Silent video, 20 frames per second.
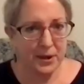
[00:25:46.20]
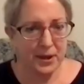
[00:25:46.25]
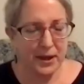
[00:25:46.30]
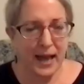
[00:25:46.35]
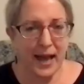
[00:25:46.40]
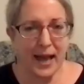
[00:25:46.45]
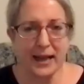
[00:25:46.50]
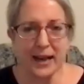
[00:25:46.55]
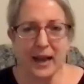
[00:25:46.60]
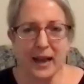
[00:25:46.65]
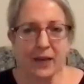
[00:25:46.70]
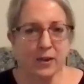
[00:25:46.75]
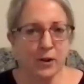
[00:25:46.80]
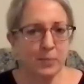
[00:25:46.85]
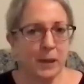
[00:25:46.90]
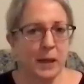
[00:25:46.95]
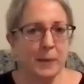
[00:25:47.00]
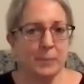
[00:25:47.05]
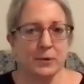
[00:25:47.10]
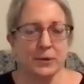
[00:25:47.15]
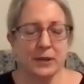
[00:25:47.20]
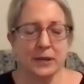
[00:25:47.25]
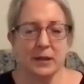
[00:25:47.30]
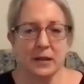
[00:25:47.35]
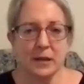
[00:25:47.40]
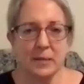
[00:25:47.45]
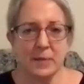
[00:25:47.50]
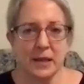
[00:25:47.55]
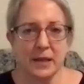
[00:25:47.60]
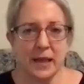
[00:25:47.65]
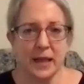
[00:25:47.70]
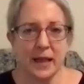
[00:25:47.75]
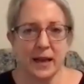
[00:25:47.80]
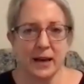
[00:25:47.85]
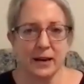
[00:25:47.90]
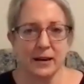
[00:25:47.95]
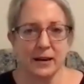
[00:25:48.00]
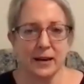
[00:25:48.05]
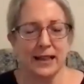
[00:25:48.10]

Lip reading: And other people are going to be there.